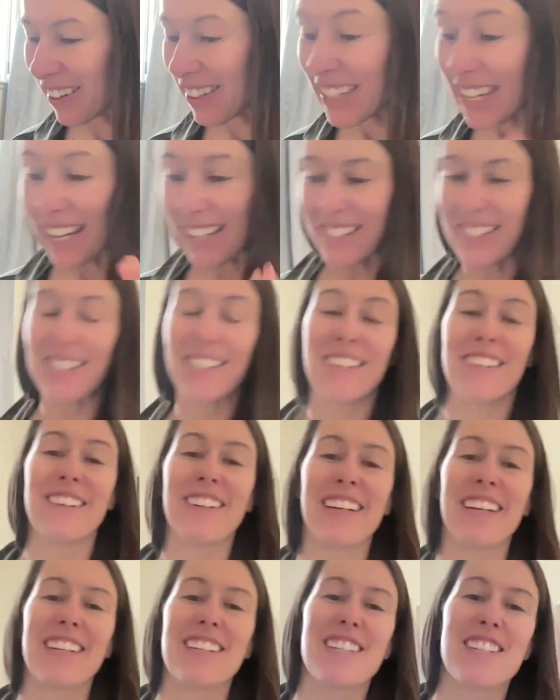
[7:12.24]
Yes.
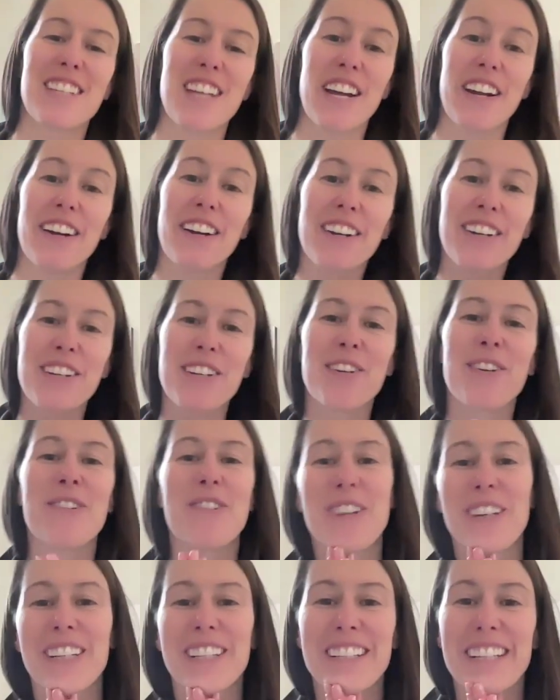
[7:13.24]
Okay, share your
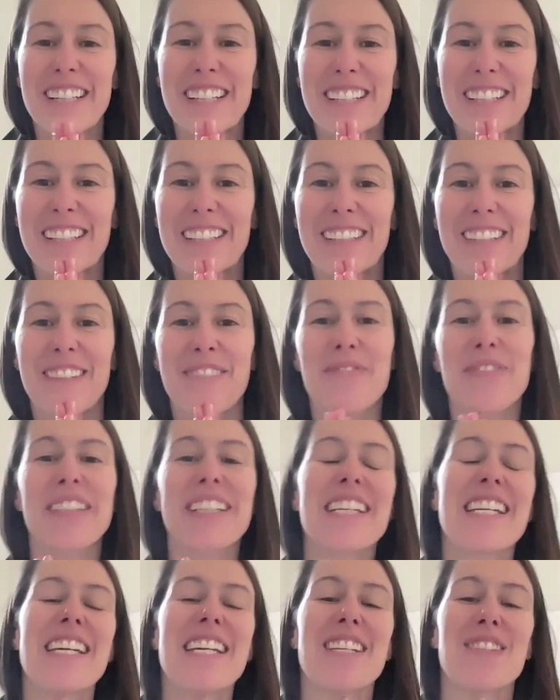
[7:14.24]
work.
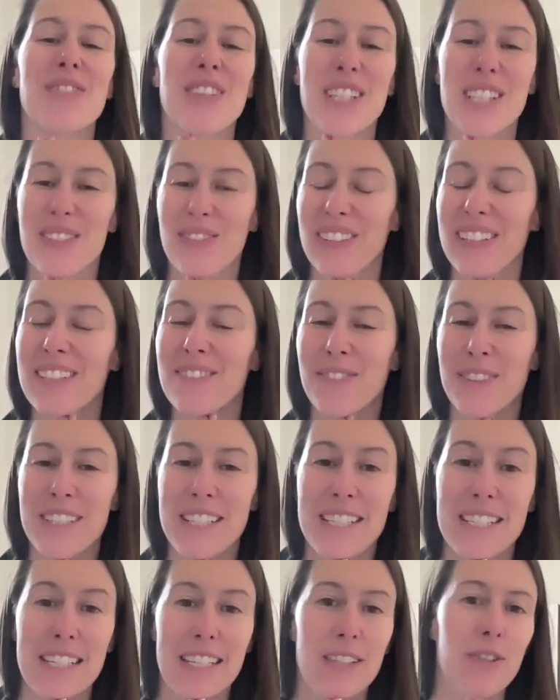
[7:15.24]
Please, please, please,
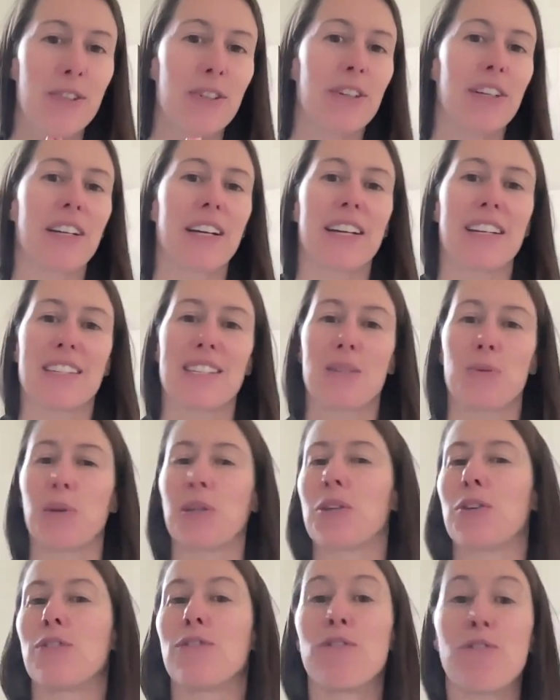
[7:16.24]
please. Either it's
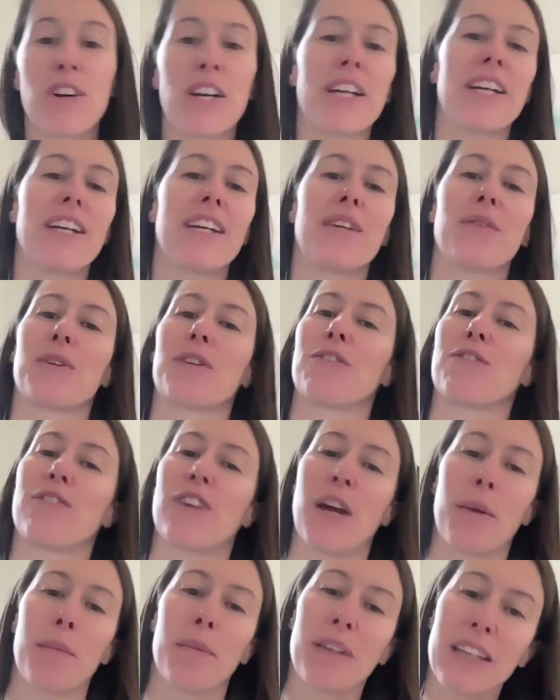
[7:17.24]
with a friend, with
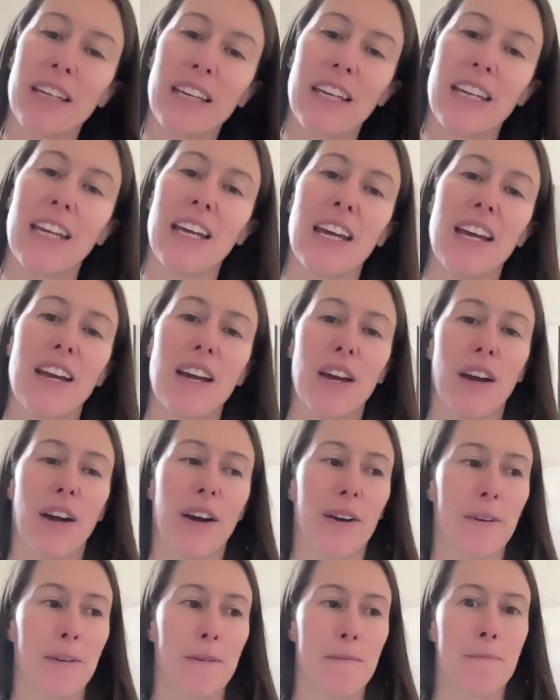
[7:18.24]
family,
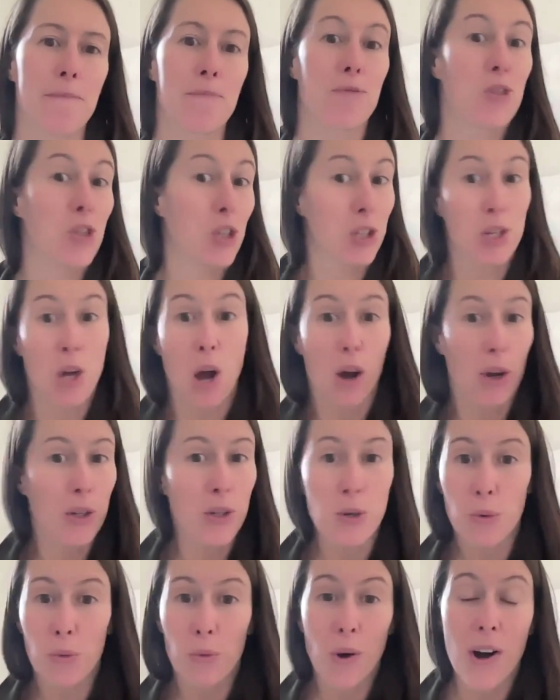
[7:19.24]
just on
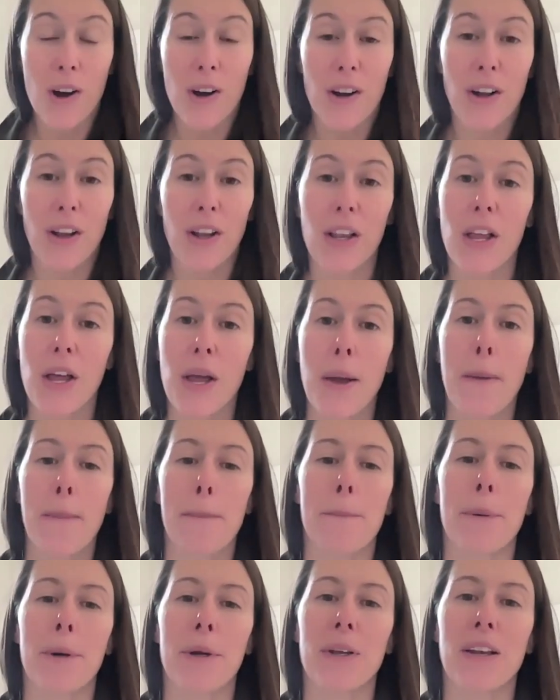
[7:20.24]
your wall,
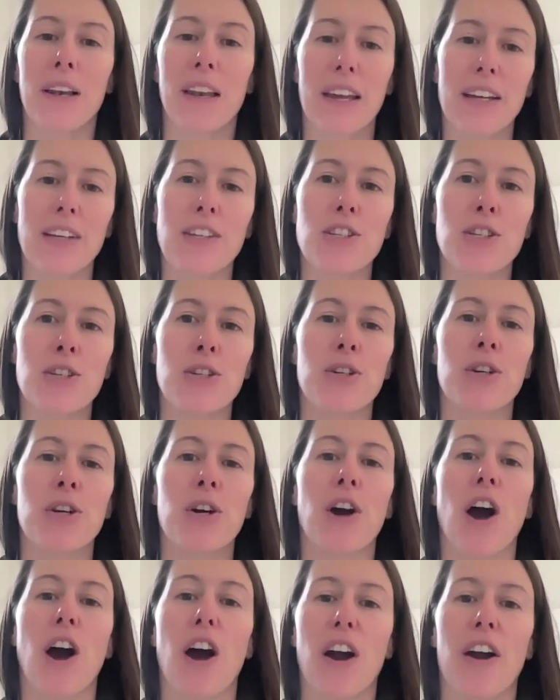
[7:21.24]
but let
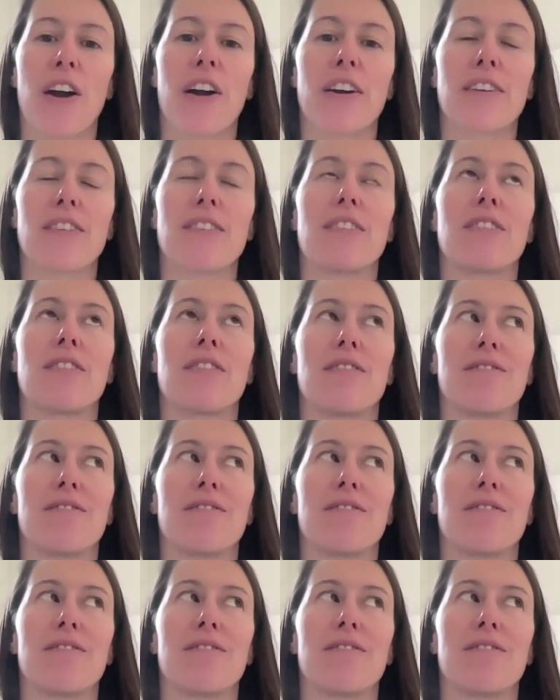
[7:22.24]
your art